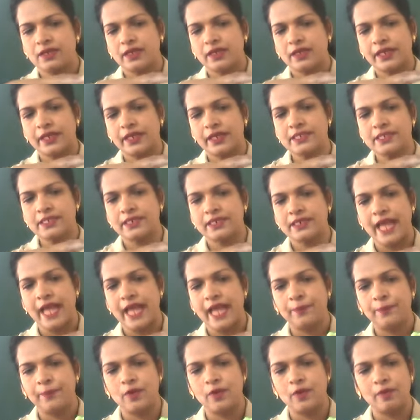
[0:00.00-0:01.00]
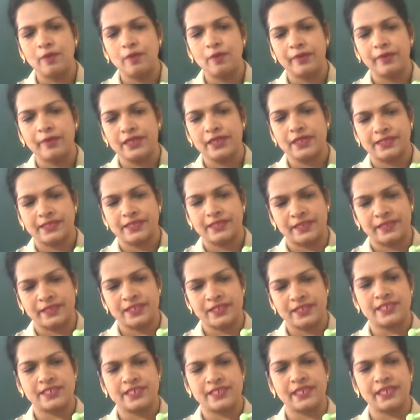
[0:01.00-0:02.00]
Dipole moment is in
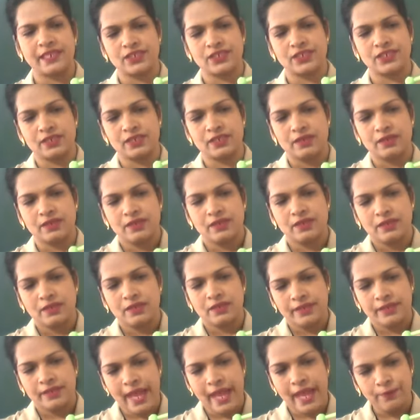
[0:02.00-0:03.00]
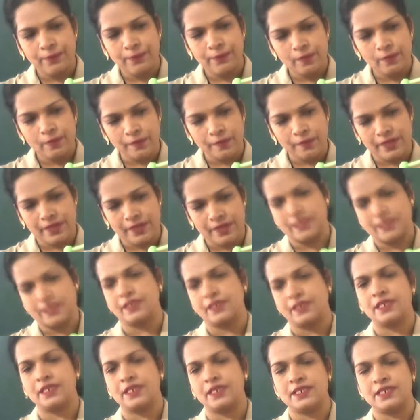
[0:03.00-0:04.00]
this direction. Dipole moment is
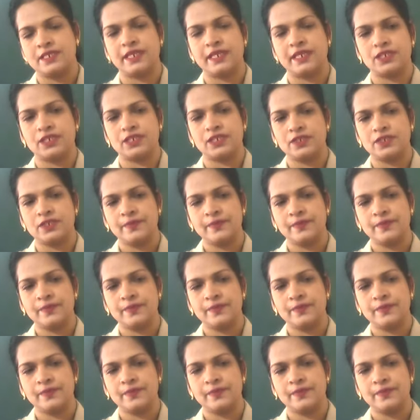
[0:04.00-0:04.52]
in this direction.